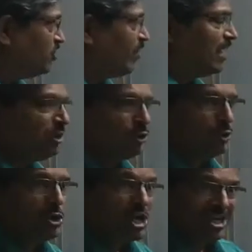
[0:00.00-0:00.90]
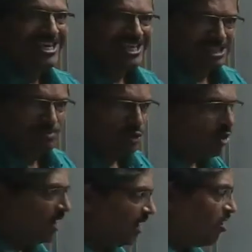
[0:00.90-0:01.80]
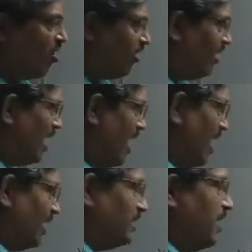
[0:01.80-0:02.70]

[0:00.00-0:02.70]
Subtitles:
value is more or large,